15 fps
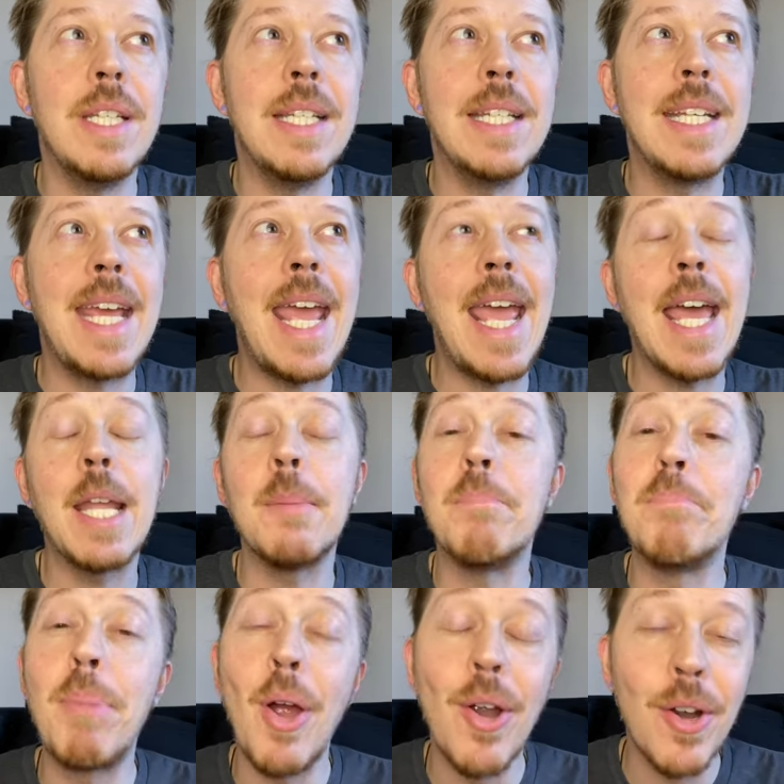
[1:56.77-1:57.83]
can't
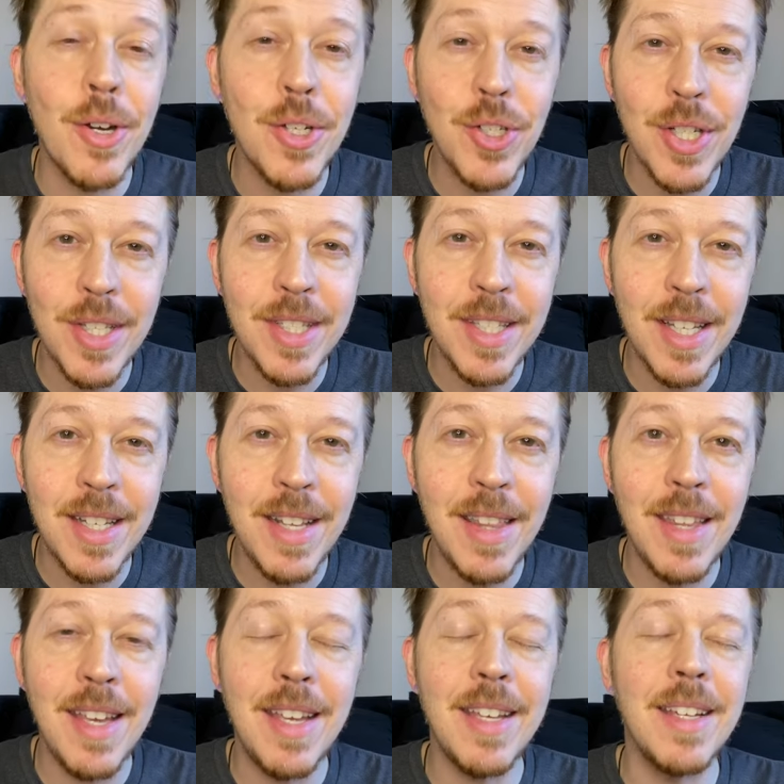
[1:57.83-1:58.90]
purchase
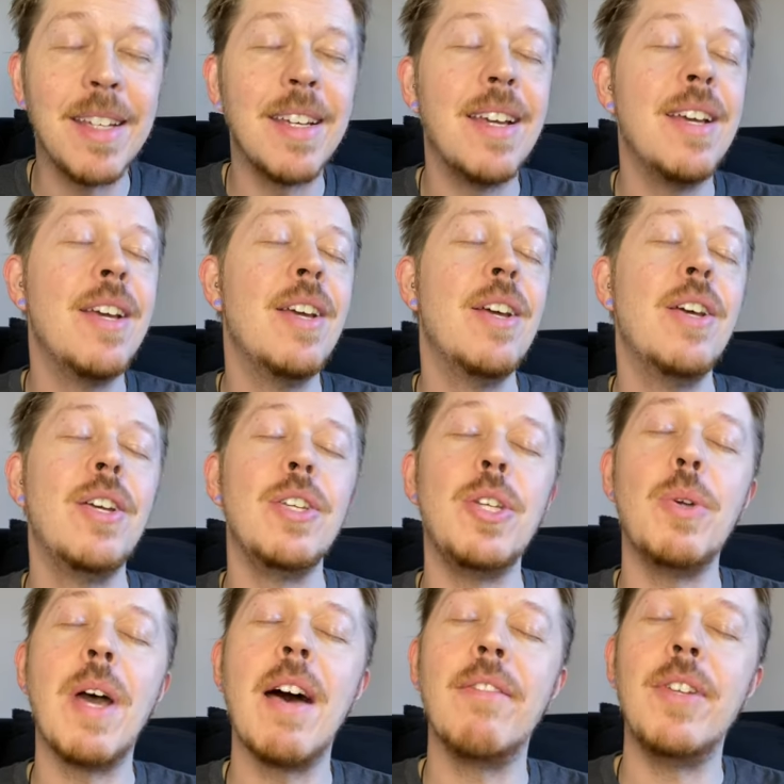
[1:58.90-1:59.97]
anything,
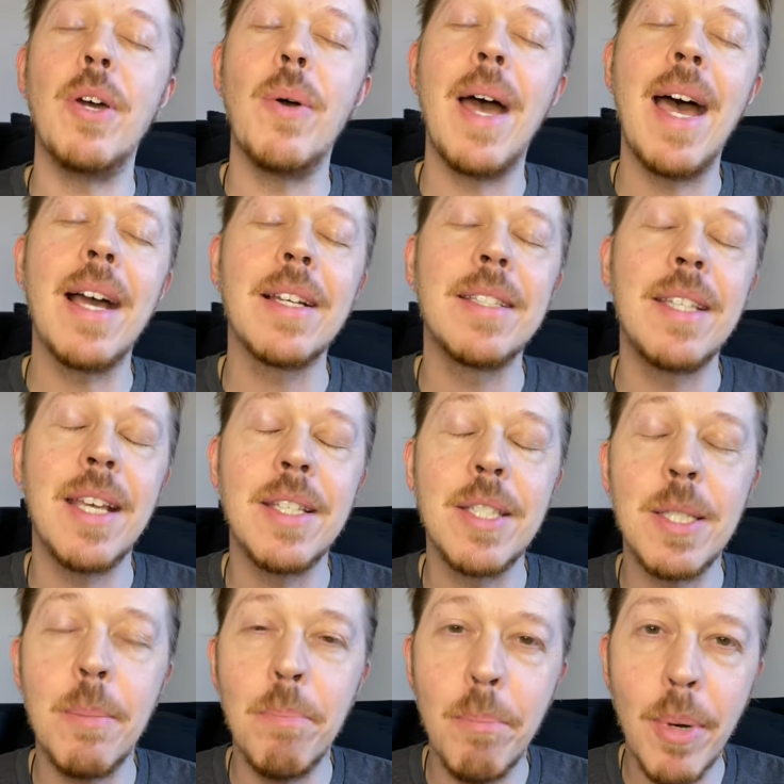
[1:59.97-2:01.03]
you have no access
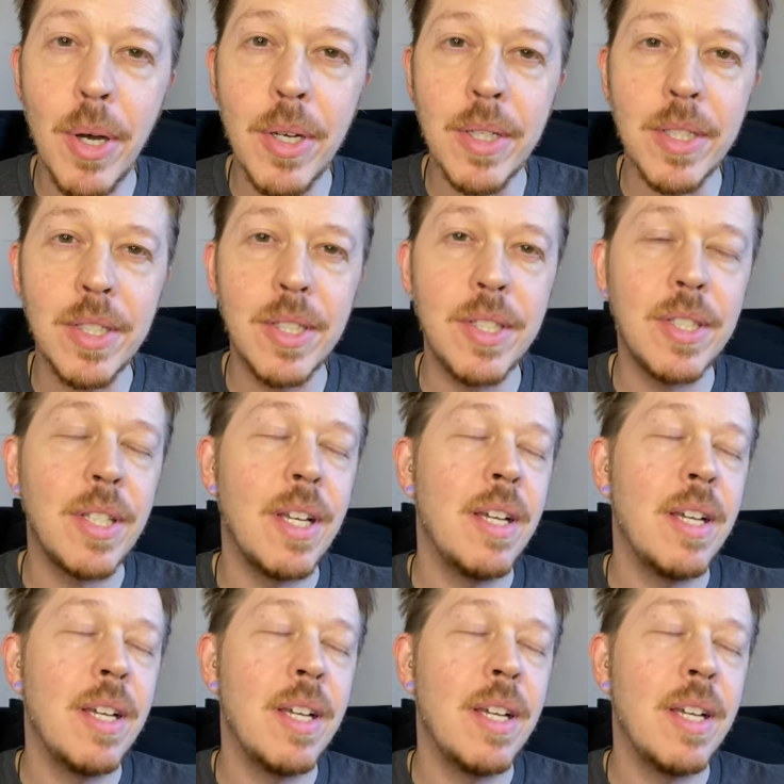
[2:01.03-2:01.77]
to books.